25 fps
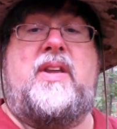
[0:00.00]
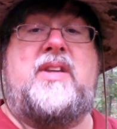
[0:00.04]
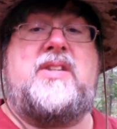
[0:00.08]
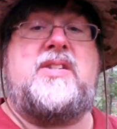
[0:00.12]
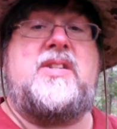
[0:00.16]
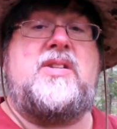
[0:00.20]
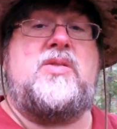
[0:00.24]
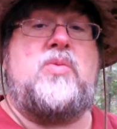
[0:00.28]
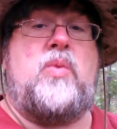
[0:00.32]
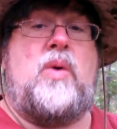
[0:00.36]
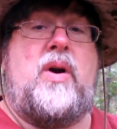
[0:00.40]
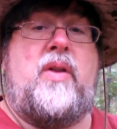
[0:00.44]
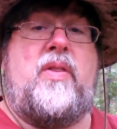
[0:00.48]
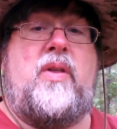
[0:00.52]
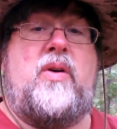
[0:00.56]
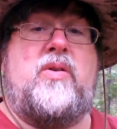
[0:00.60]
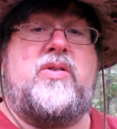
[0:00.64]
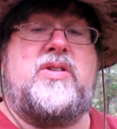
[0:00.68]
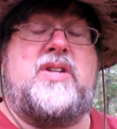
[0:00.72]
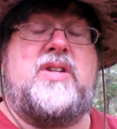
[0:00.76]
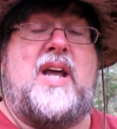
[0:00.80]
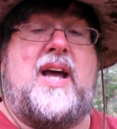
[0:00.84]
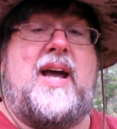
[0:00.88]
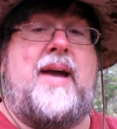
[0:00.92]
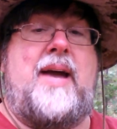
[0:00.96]
this is one of
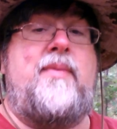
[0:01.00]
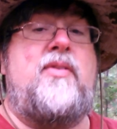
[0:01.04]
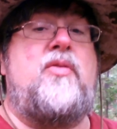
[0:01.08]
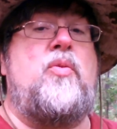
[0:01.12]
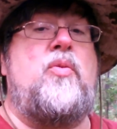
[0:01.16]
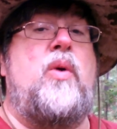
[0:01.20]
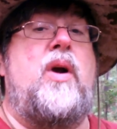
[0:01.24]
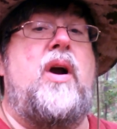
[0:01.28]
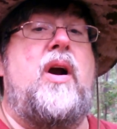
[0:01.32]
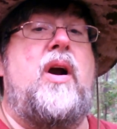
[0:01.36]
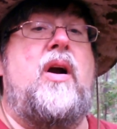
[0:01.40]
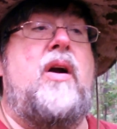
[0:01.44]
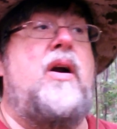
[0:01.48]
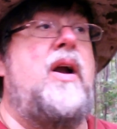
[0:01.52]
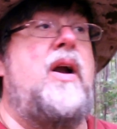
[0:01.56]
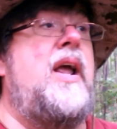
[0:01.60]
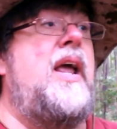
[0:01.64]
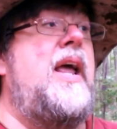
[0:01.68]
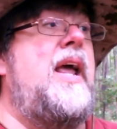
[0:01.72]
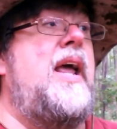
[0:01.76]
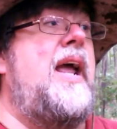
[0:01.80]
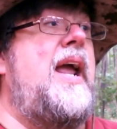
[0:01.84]
those times where